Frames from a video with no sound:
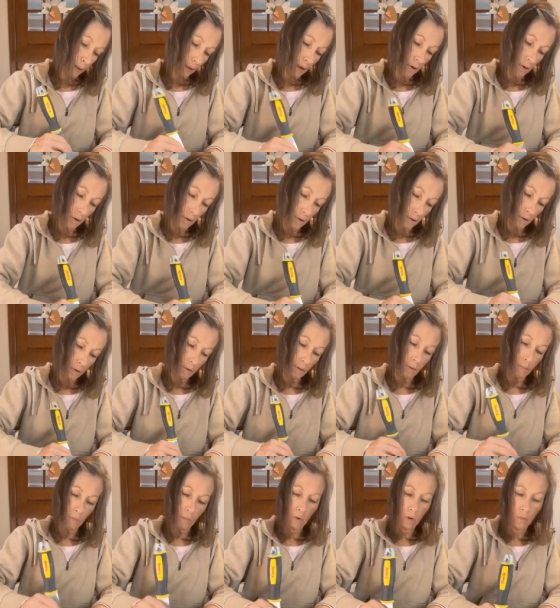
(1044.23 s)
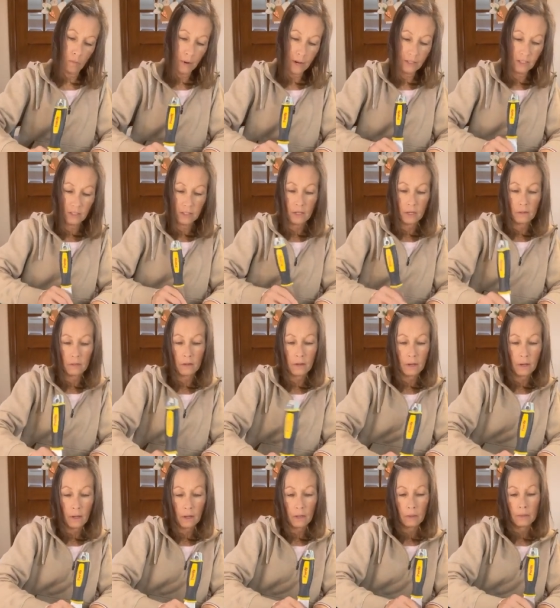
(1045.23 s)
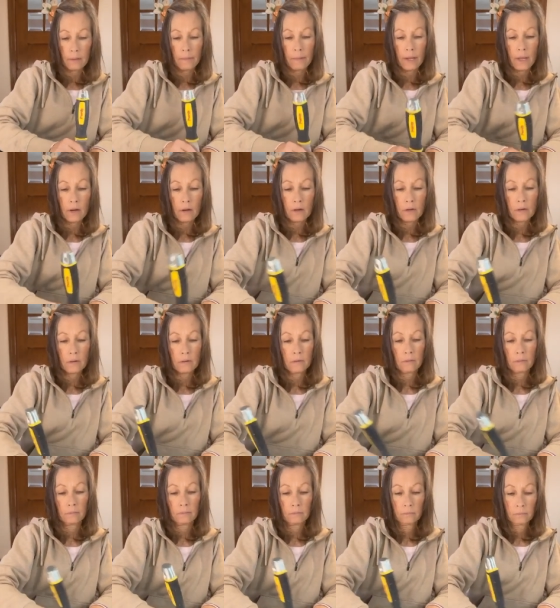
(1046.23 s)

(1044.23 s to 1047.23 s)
better, the more rustic looking the better.